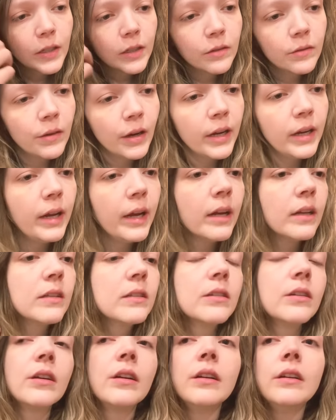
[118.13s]
right
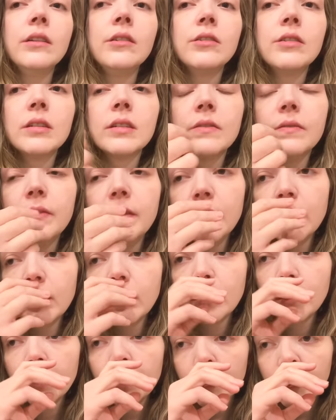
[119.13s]
answer and you just
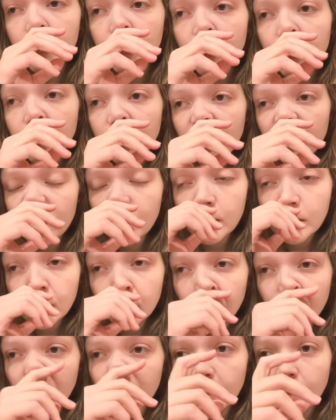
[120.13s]
feel
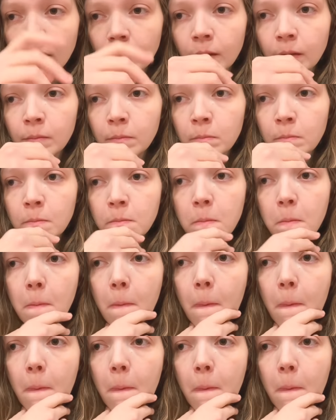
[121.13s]
um,